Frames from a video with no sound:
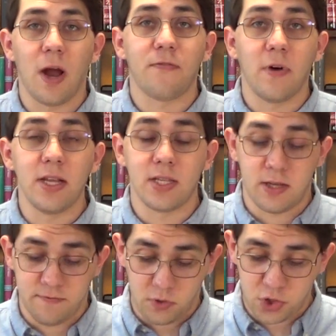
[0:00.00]

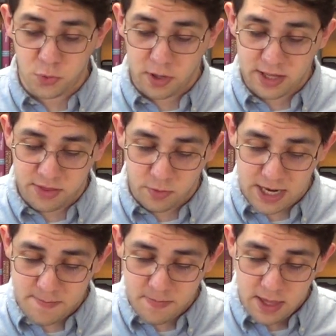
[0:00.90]
reference to verse
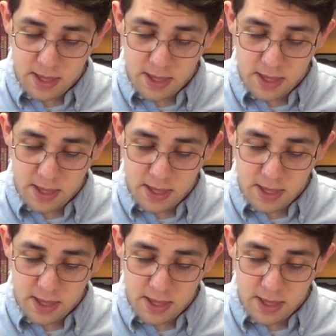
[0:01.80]
23